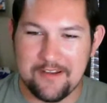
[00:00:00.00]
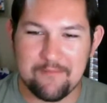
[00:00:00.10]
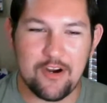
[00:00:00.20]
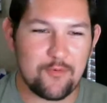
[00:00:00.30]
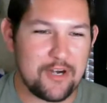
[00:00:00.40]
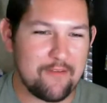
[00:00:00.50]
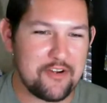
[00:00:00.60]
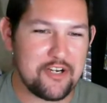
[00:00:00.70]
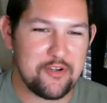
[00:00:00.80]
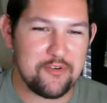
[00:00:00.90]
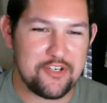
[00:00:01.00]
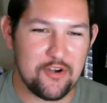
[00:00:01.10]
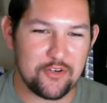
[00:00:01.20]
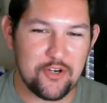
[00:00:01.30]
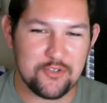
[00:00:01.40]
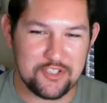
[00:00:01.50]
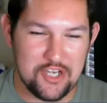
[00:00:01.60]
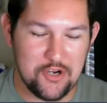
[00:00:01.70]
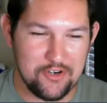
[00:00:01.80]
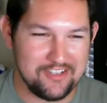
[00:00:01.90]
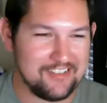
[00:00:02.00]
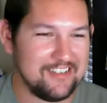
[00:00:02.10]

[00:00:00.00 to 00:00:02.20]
Berk, whatever you do, don't go zone.